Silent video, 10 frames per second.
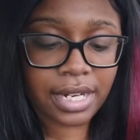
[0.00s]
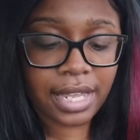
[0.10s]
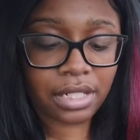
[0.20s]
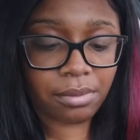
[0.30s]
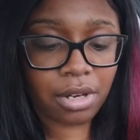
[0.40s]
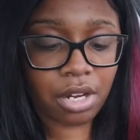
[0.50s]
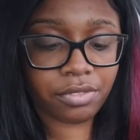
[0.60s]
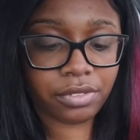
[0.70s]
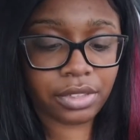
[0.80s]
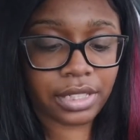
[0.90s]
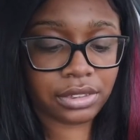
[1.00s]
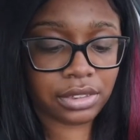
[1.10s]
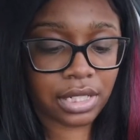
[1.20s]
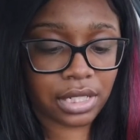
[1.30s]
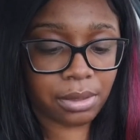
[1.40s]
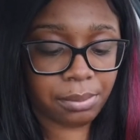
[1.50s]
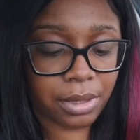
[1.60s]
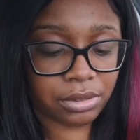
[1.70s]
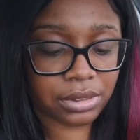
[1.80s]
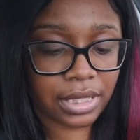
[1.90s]
Now that I'm gone from the nail salon, I can
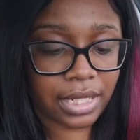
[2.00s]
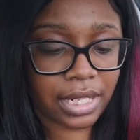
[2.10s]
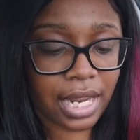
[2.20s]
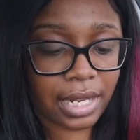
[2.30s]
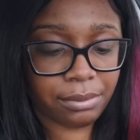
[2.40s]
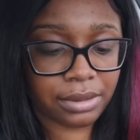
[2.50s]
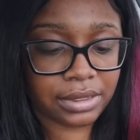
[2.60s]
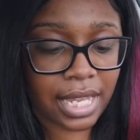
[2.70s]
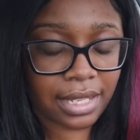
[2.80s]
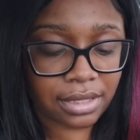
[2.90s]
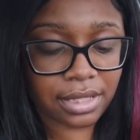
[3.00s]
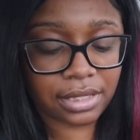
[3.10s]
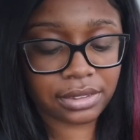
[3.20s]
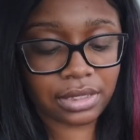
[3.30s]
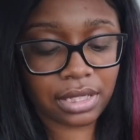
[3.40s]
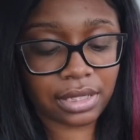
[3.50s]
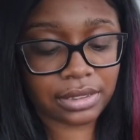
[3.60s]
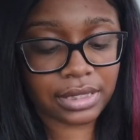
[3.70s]
post that I was at the nail salon and